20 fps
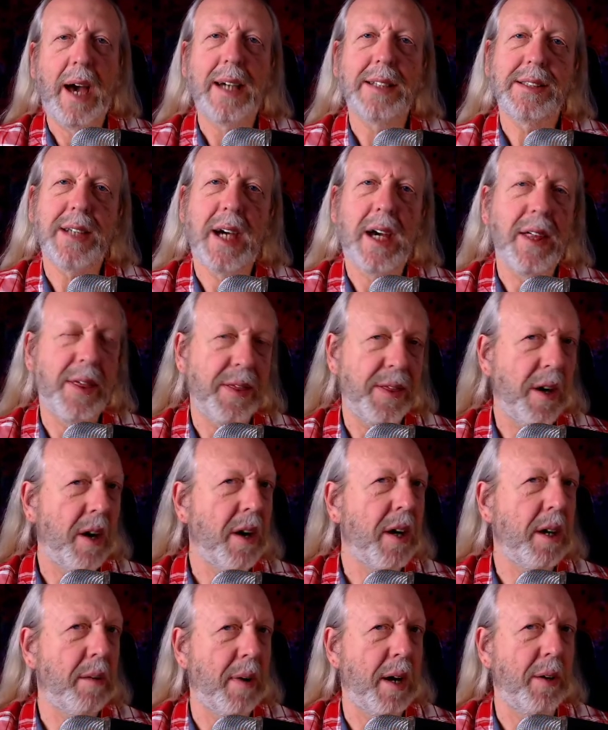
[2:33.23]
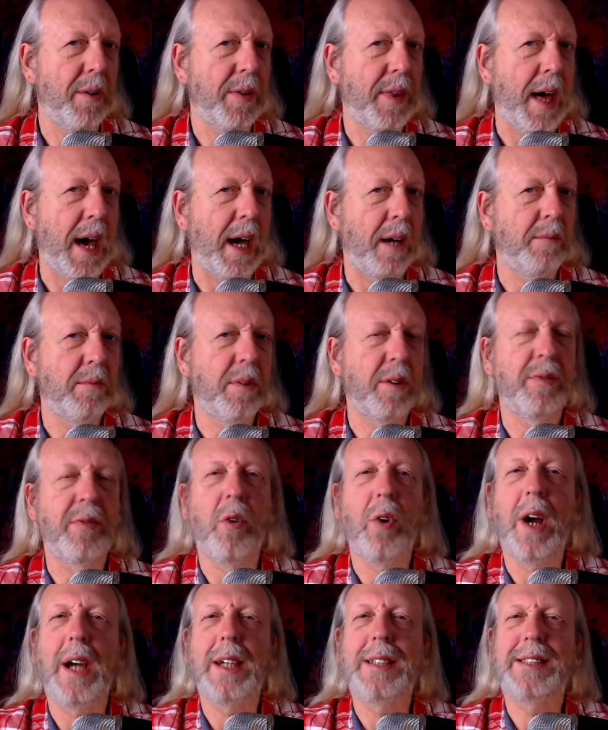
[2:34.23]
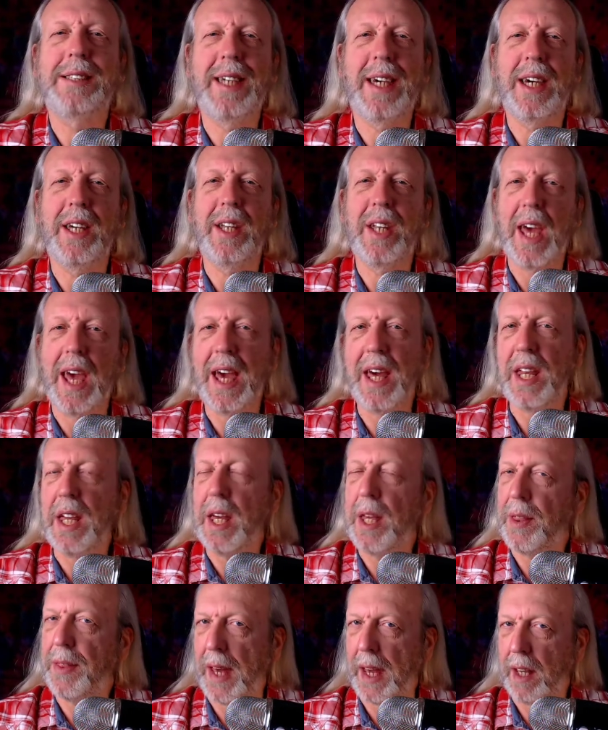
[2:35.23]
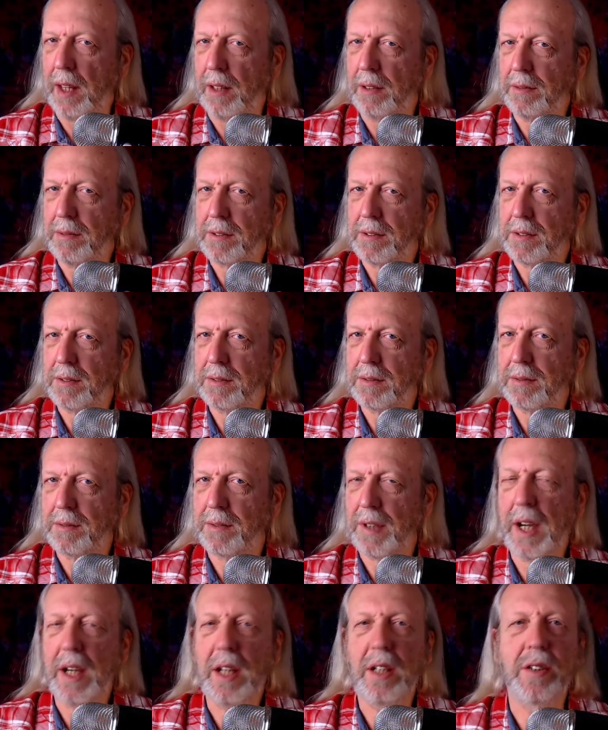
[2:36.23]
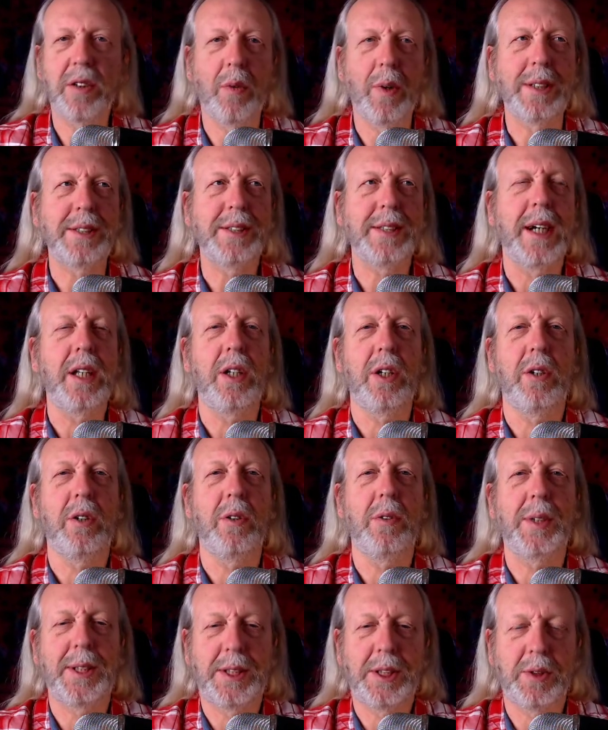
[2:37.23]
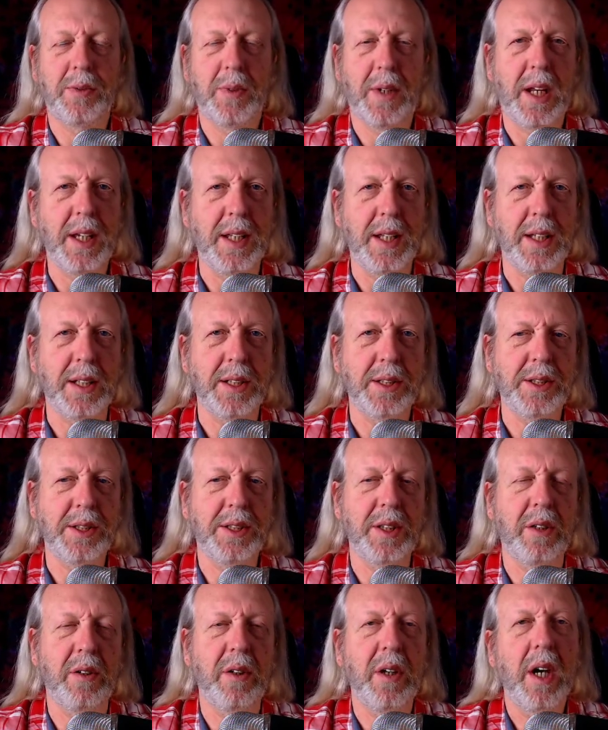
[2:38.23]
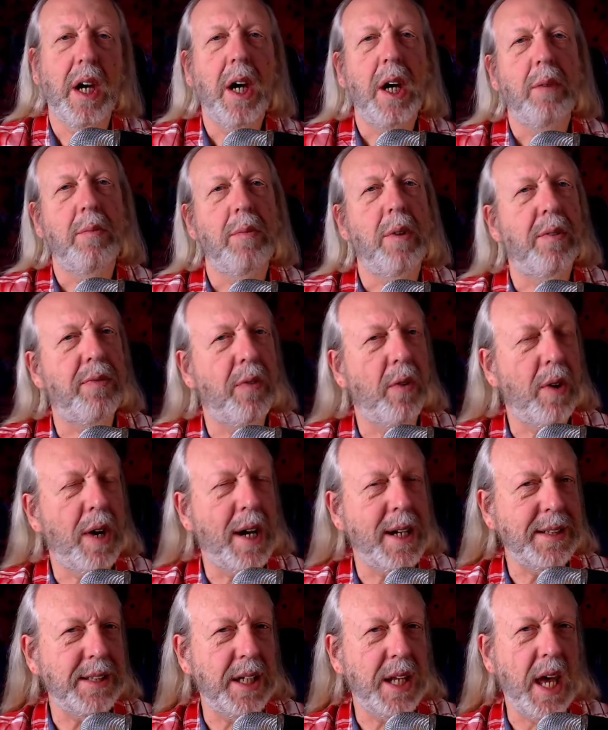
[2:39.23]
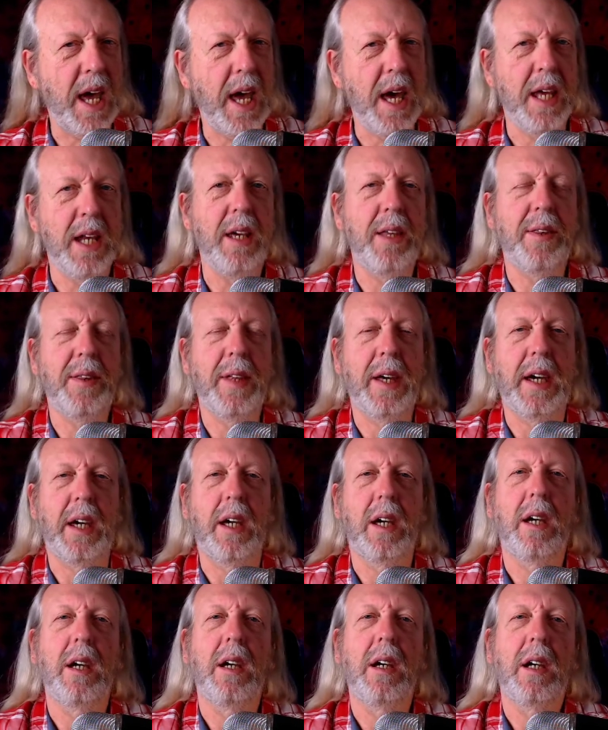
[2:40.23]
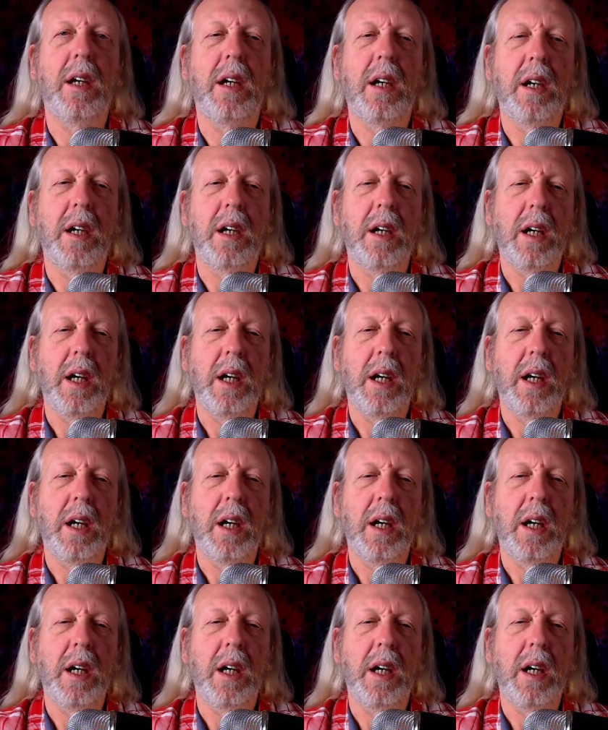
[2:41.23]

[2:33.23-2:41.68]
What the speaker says: So as I thought about that, before I did anything, right? So once I knew this is what I needed to do, before I did anything,